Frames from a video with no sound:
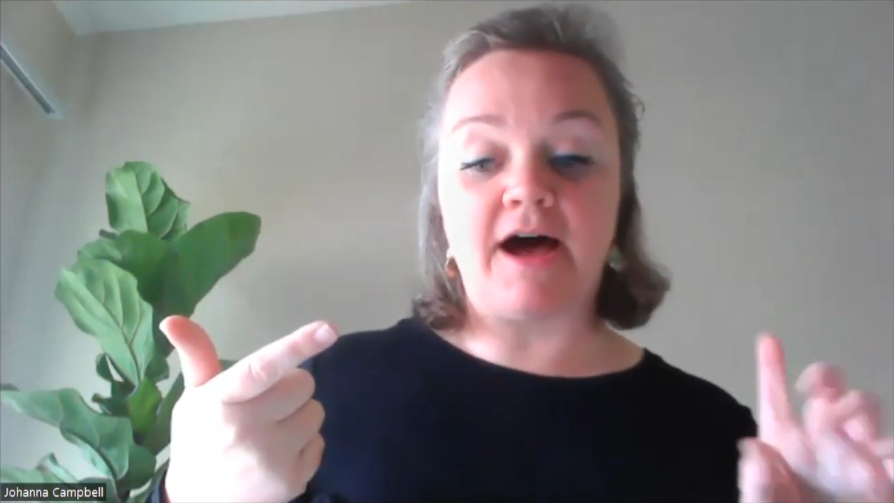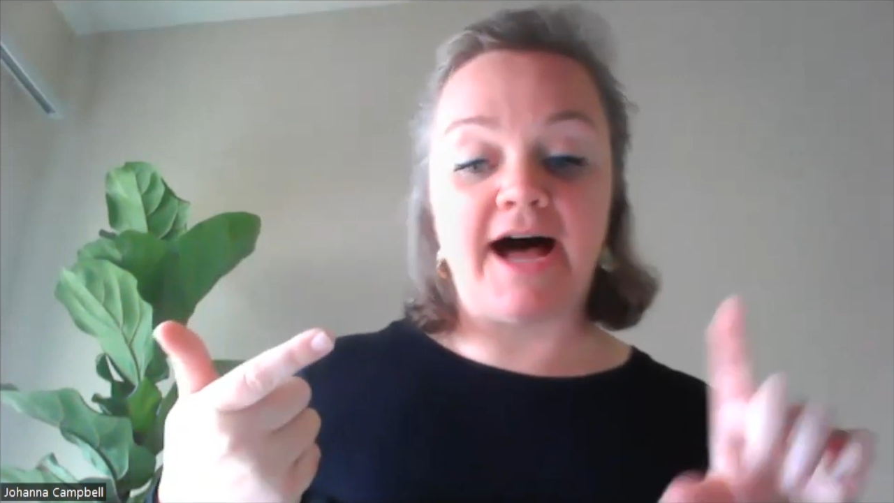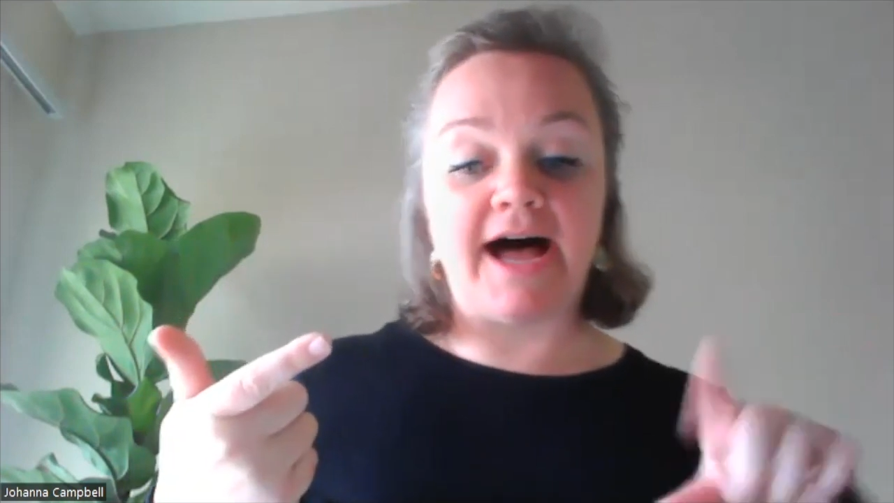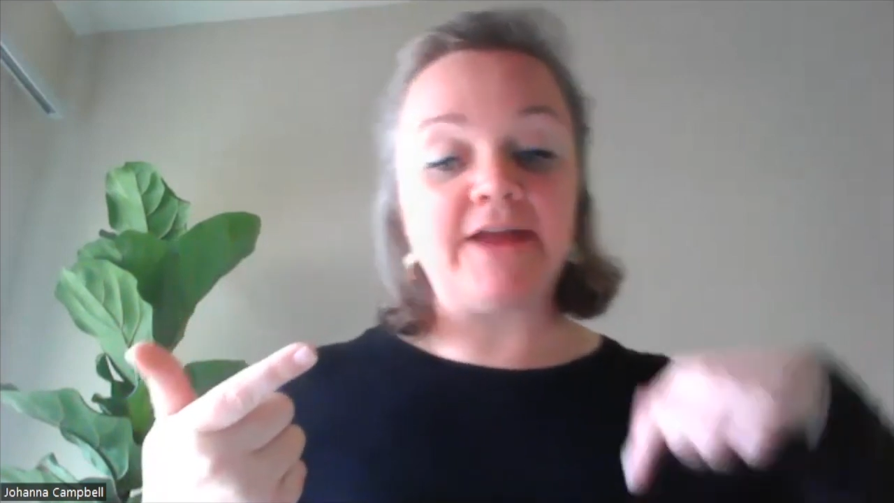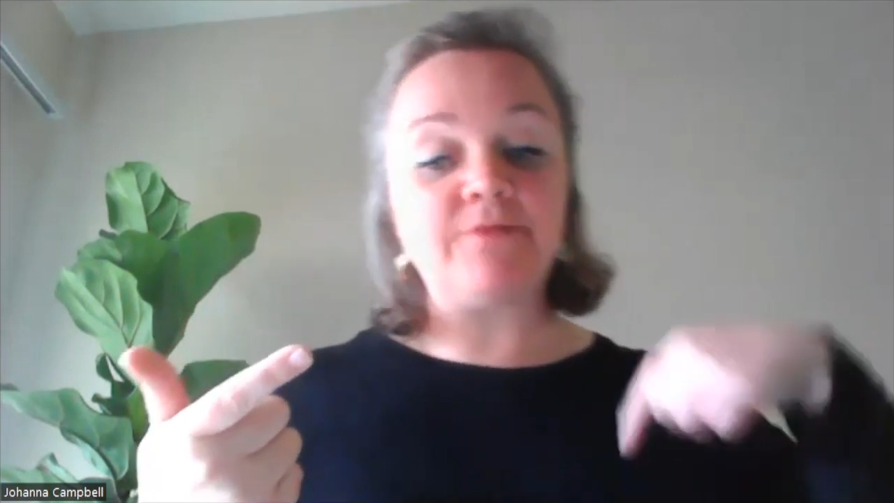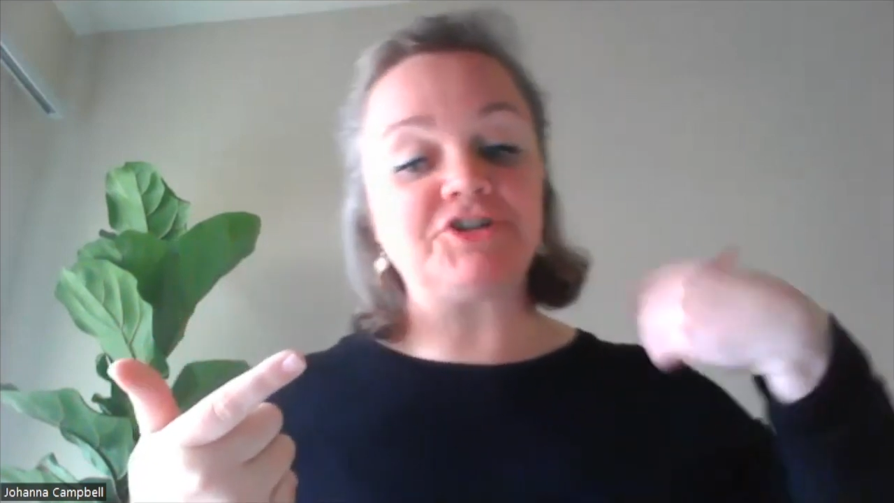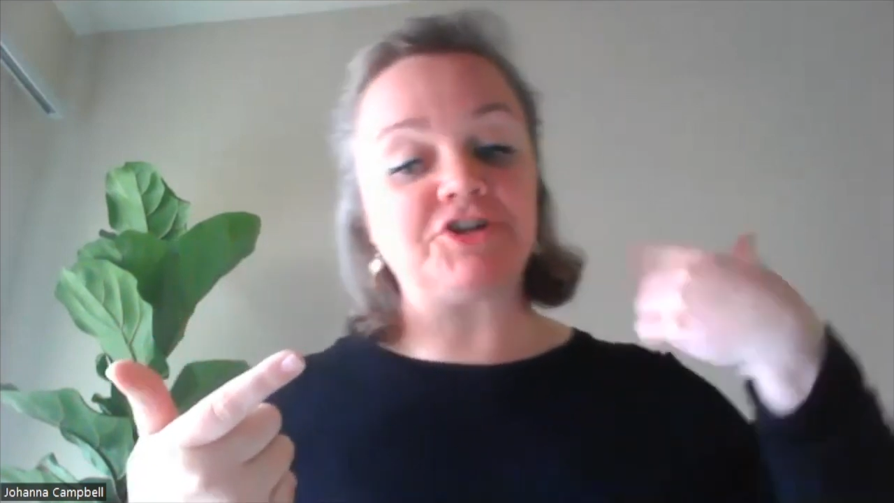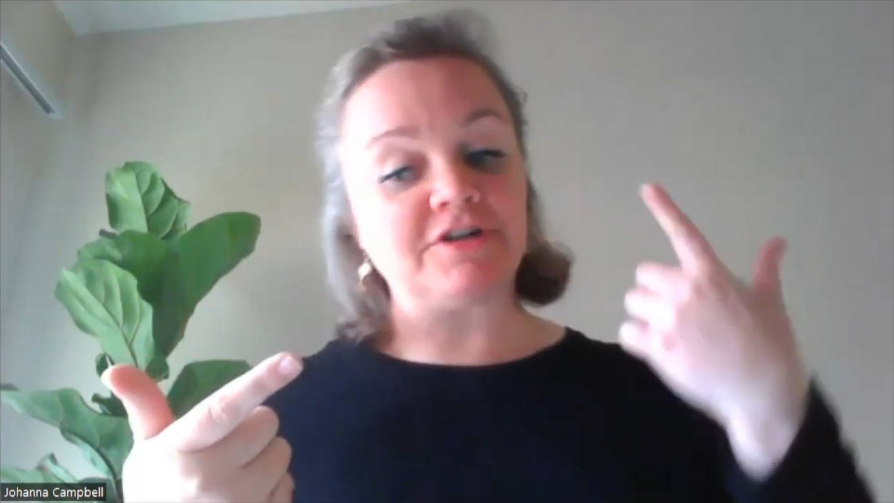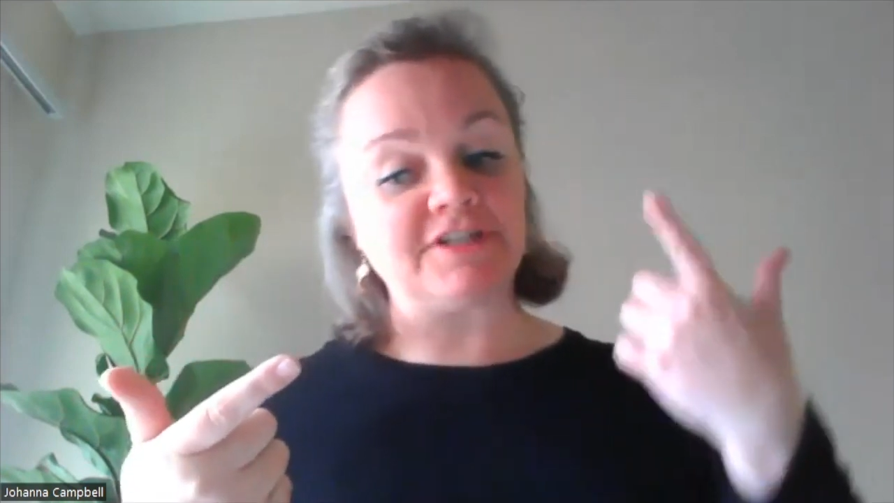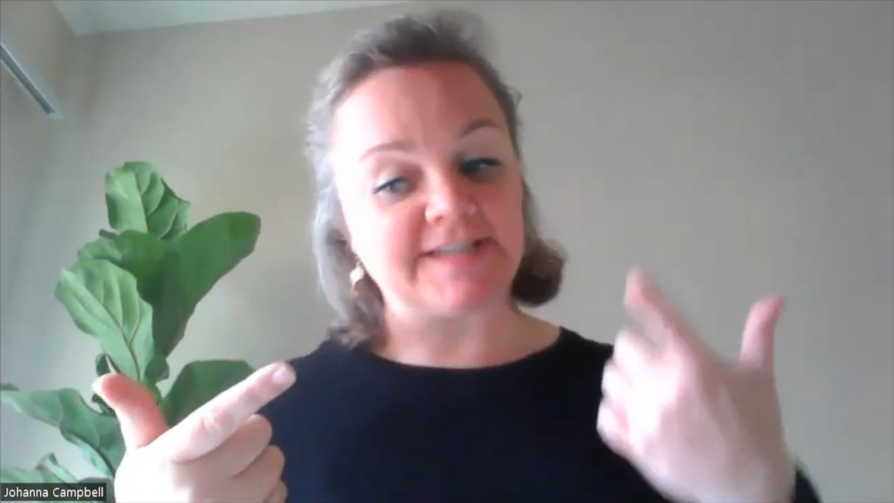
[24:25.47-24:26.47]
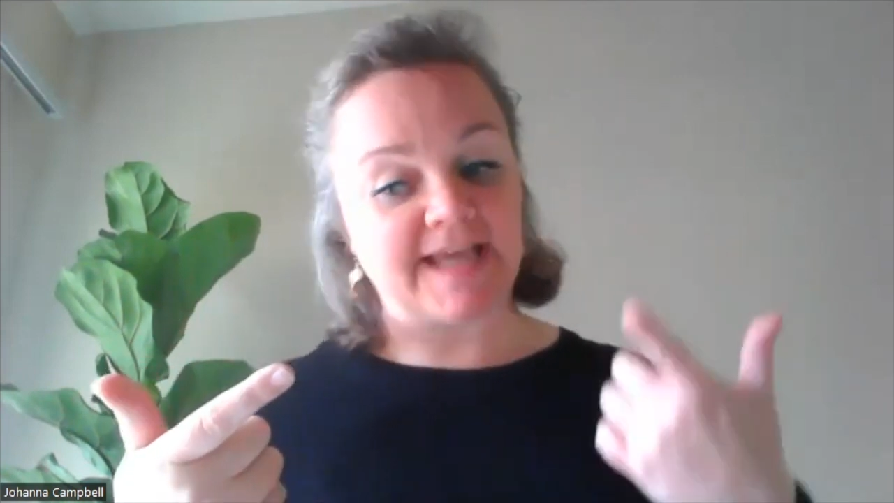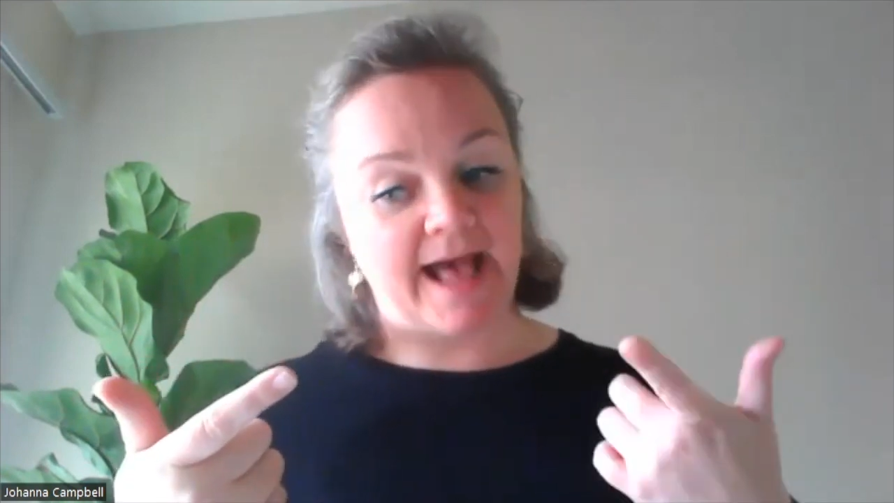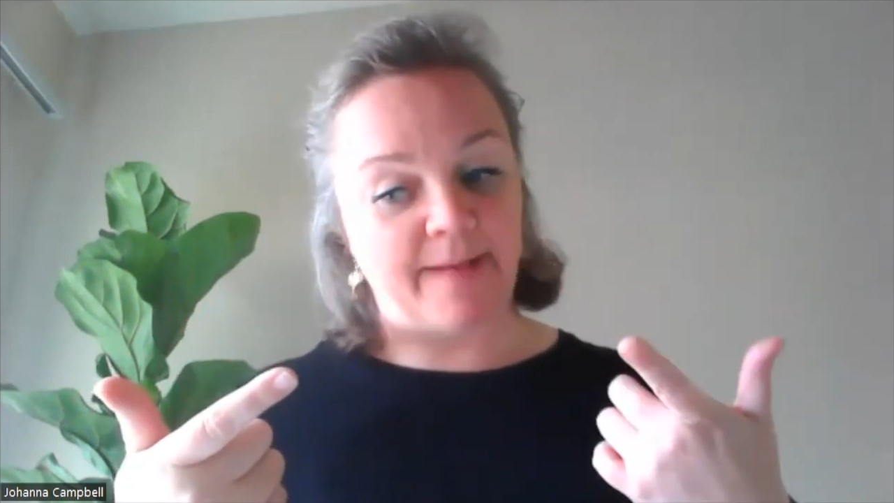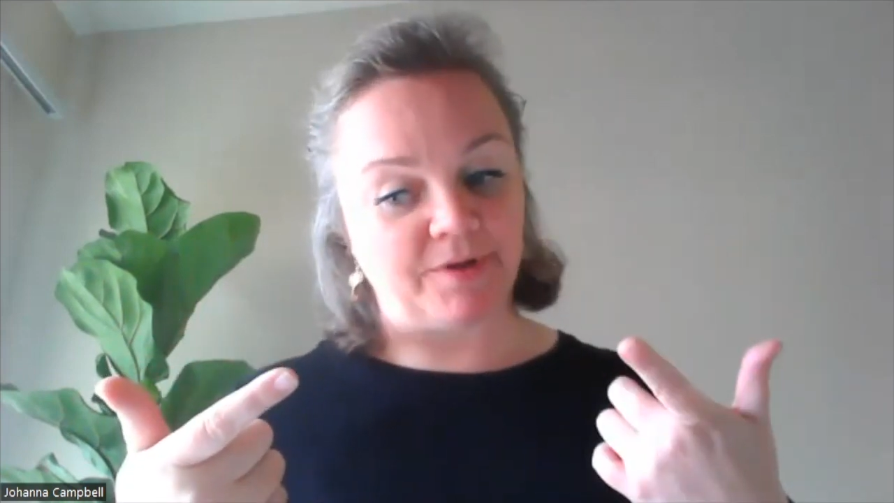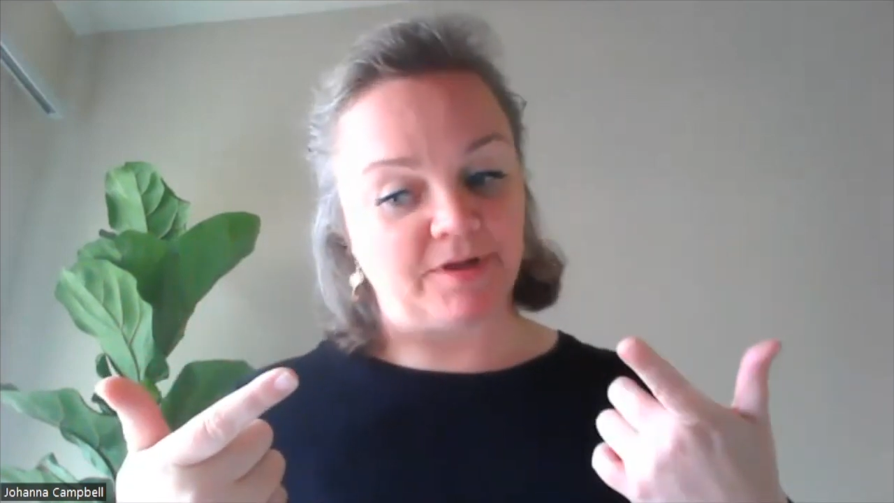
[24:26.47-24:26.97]
I returned to
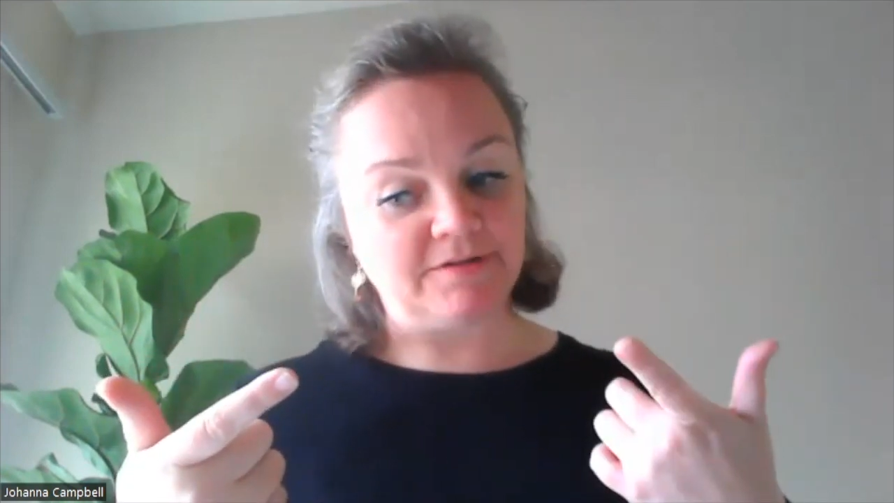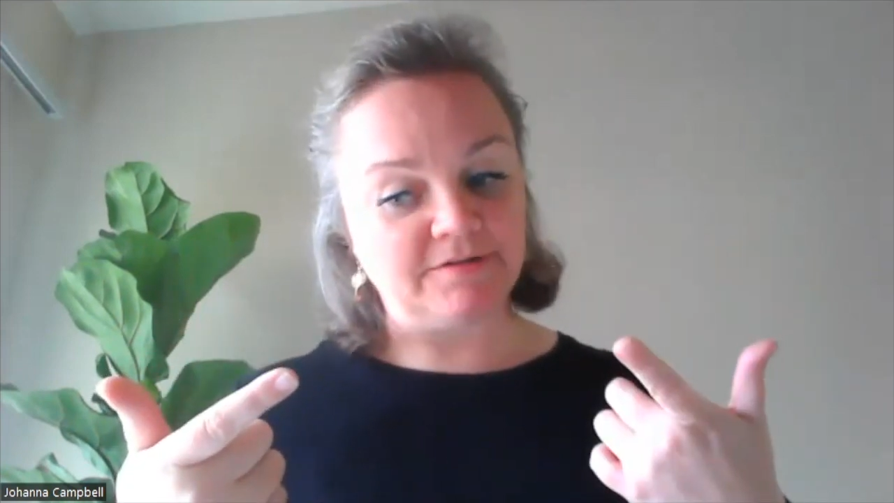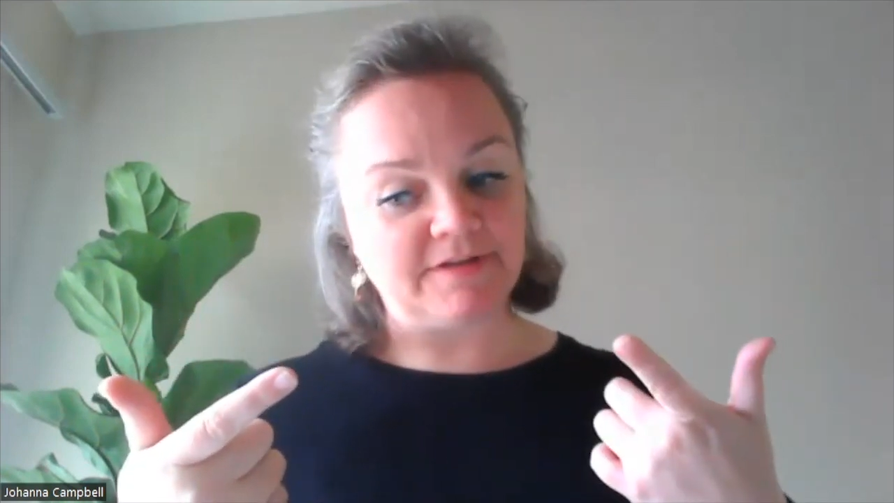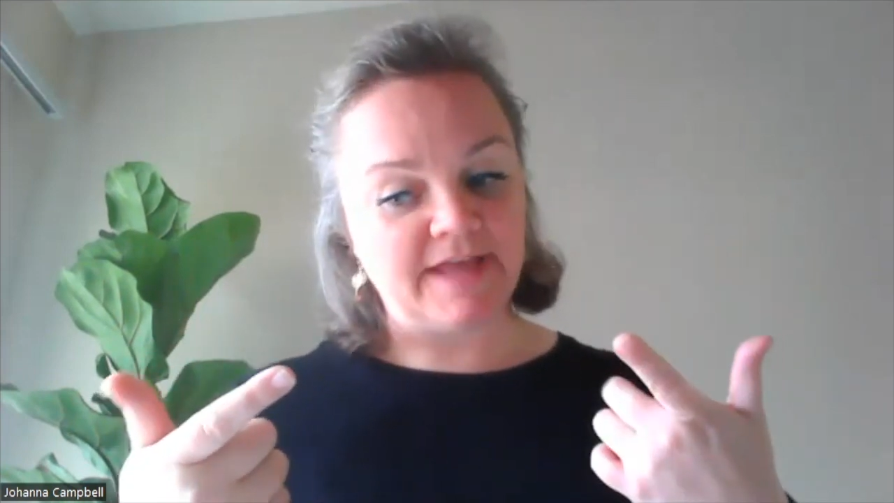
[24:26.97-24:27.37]
Apple.